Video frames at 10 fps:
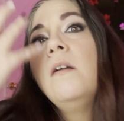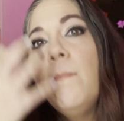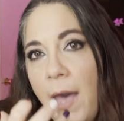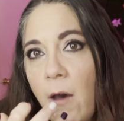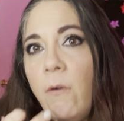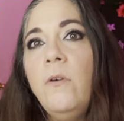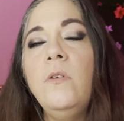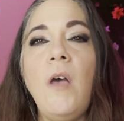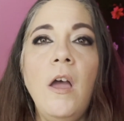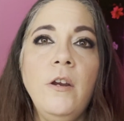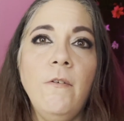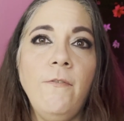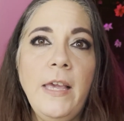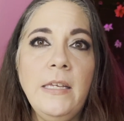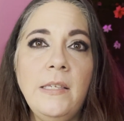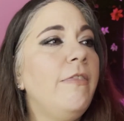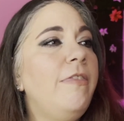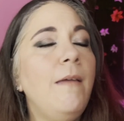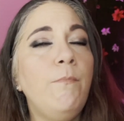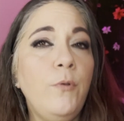powders on your face,
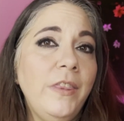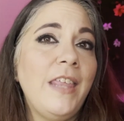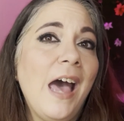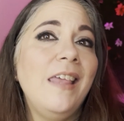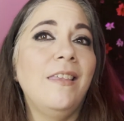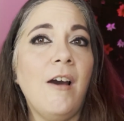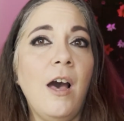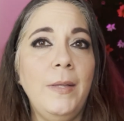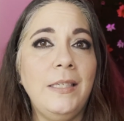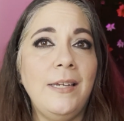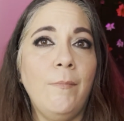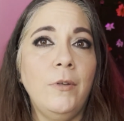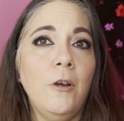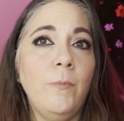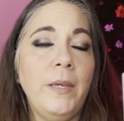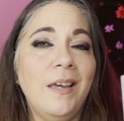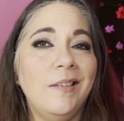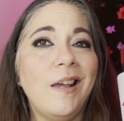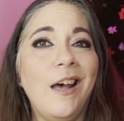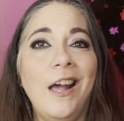then put that in the comments down below,
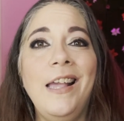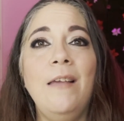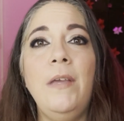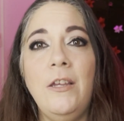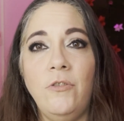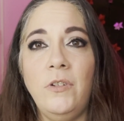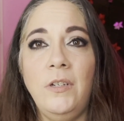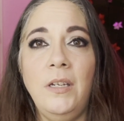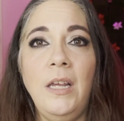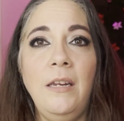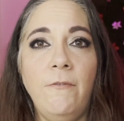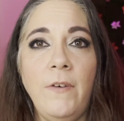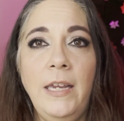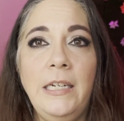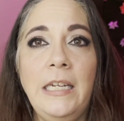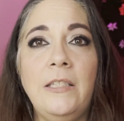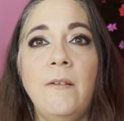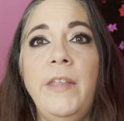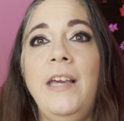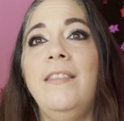because I am interested in finding
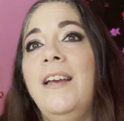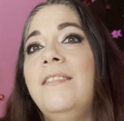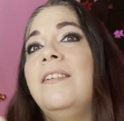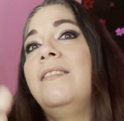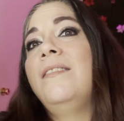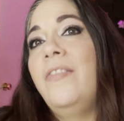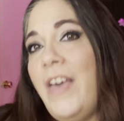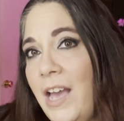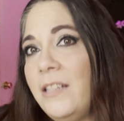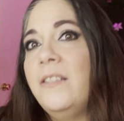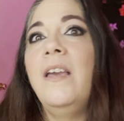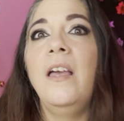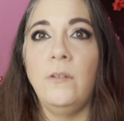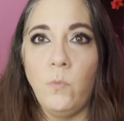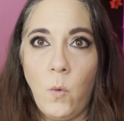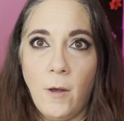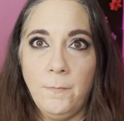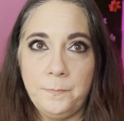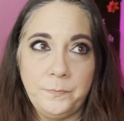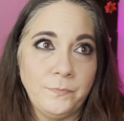something that does that as well.
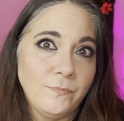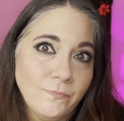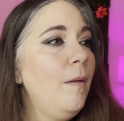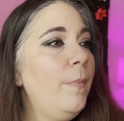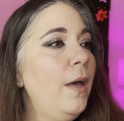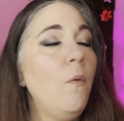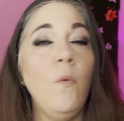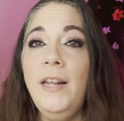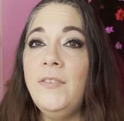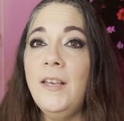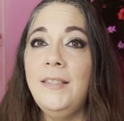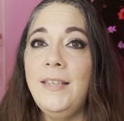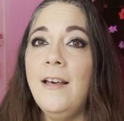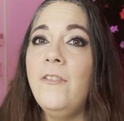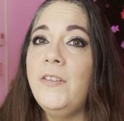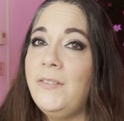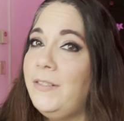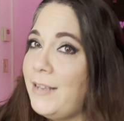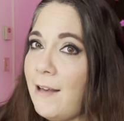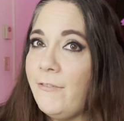But when it's on sale, this is
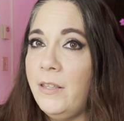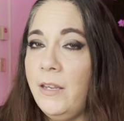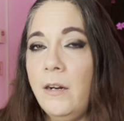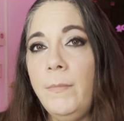definitely going to be a